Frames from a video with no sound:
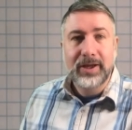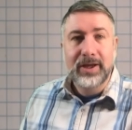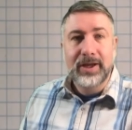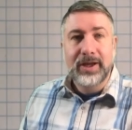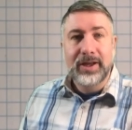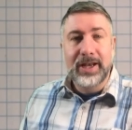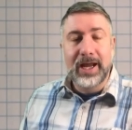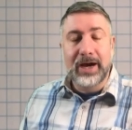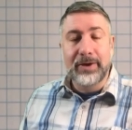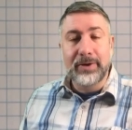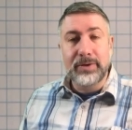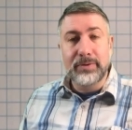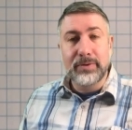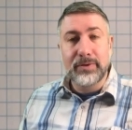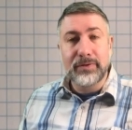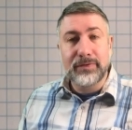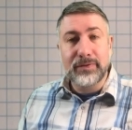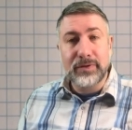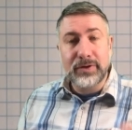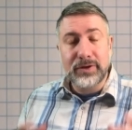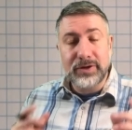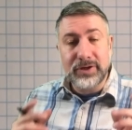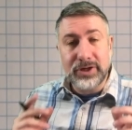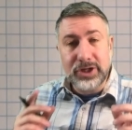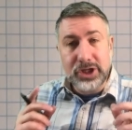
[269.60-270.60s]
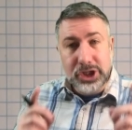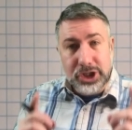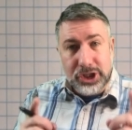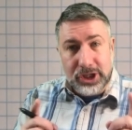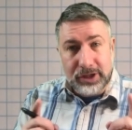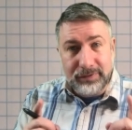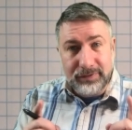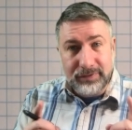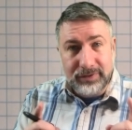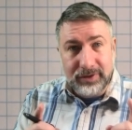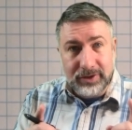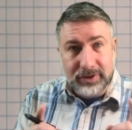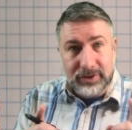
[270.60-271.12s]
Now, if we were free to
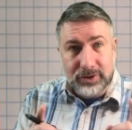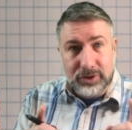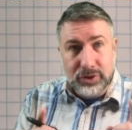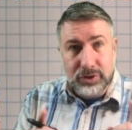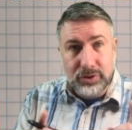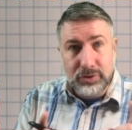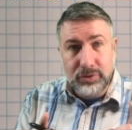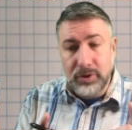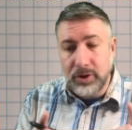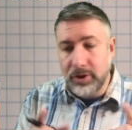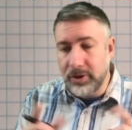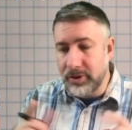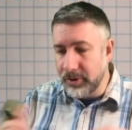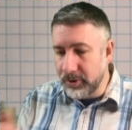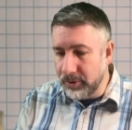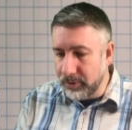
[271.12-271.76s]
shift it to the